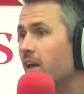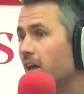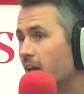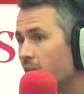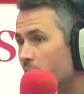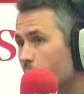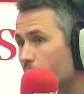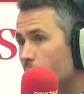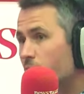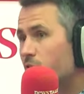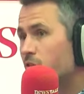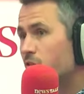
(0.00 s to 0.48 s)

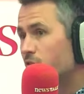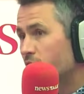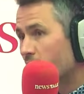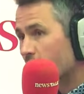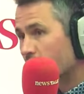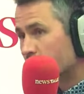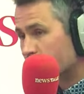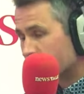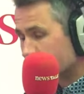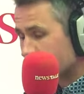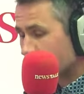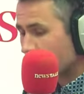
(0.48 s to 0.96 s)
it would
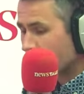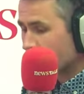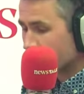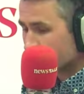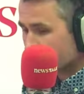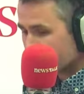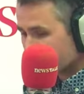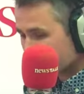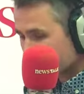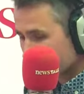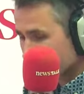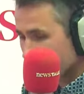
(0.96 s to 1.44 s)
suggest
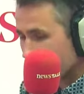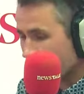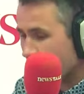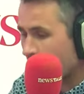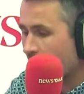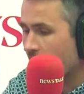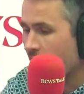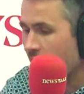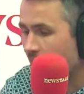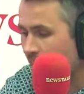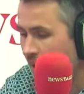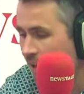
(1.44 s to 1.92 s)
that
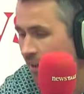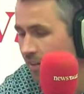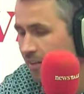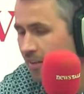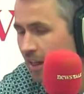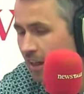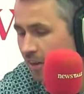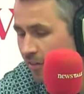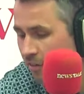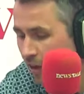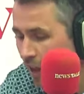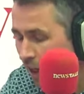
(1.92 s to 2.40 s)

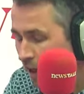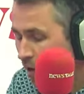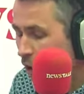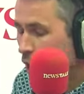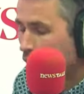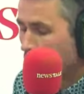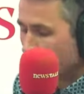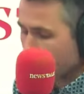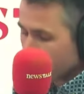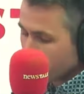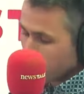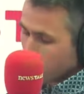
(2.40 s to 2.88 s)
that an
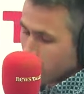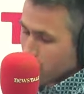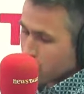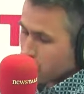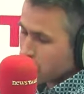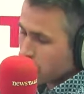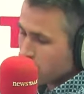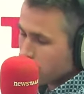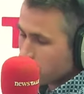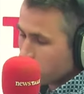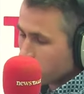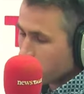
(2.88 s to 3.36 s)
awful lot
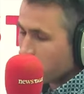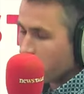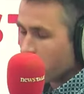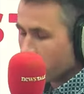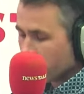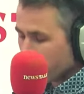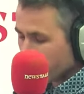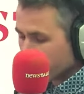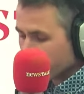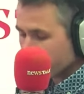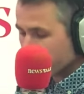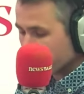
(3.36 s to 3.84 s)
of people
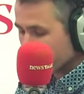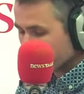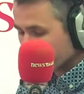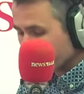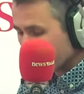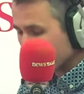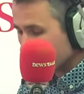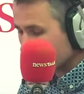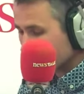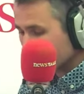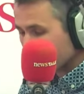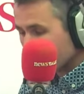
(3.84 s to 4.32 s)
are not
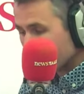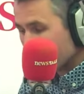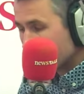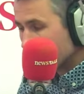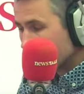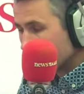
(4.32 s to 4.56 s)
turning up